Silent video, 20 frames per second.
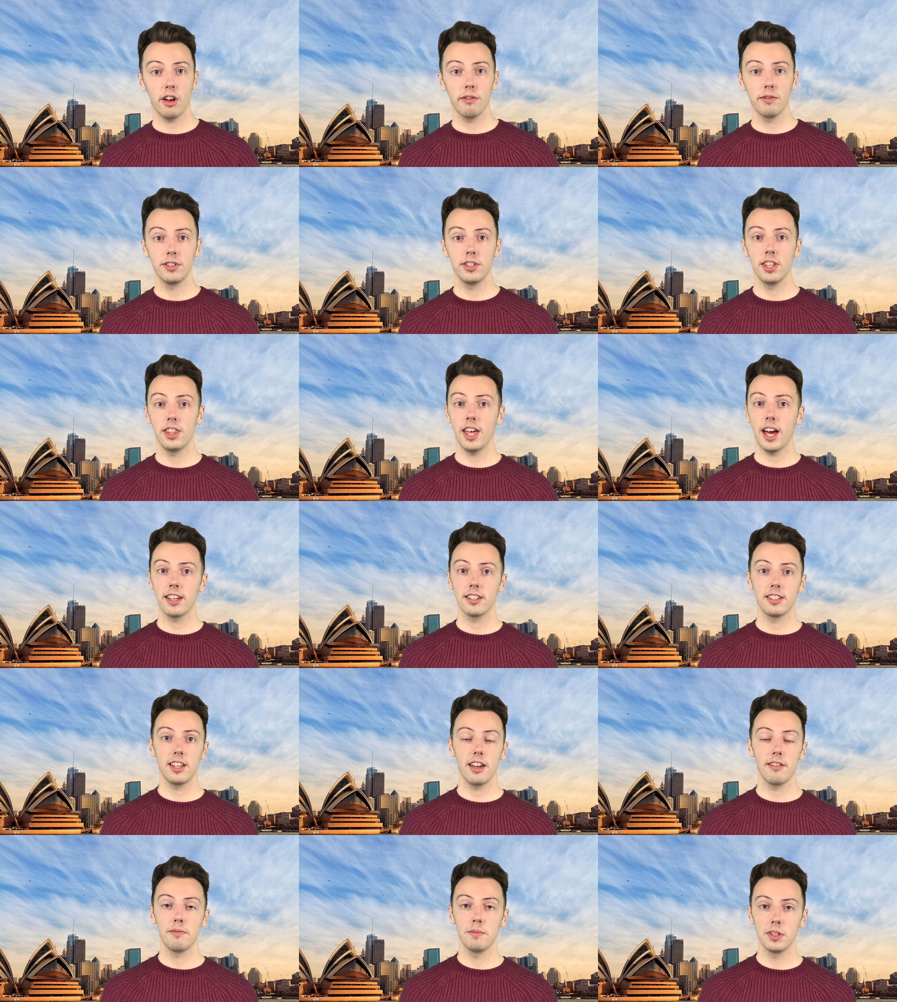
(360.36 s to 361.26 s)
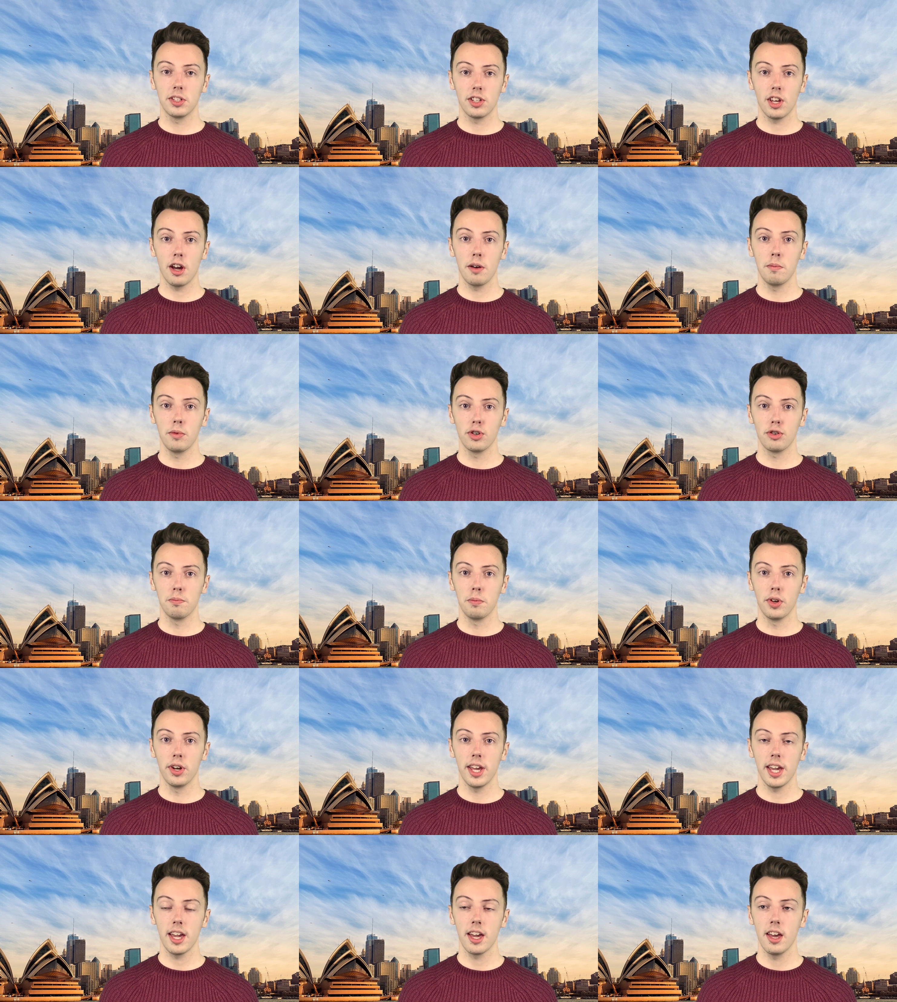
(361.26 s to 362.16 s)
obviously that saved me so much
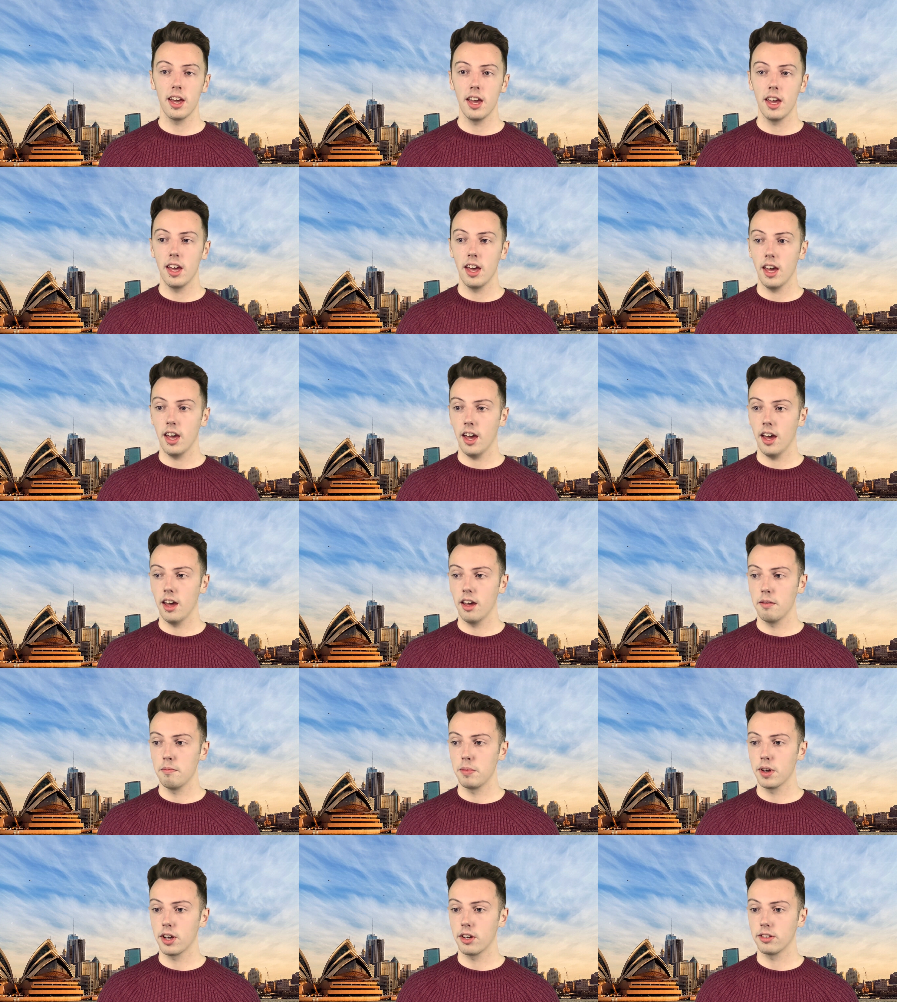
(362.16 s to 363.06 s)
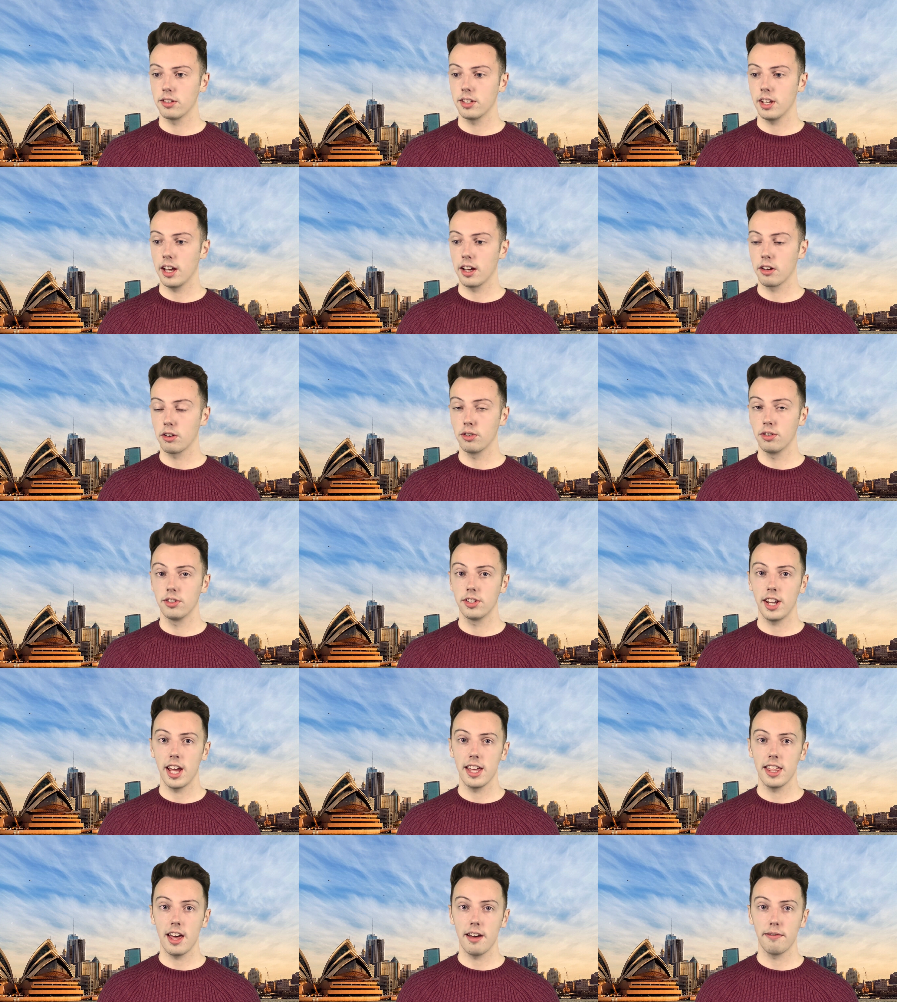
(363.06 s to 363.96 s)
money because I could
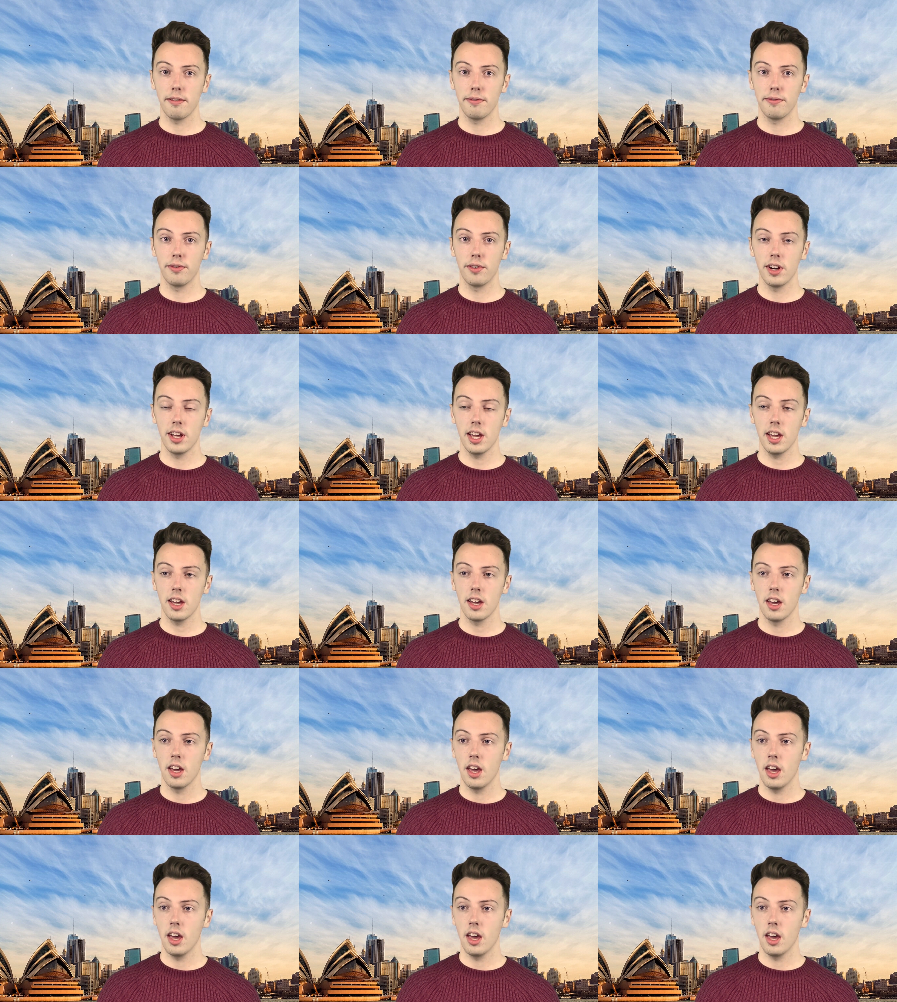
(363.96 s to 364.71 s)
stay there for free.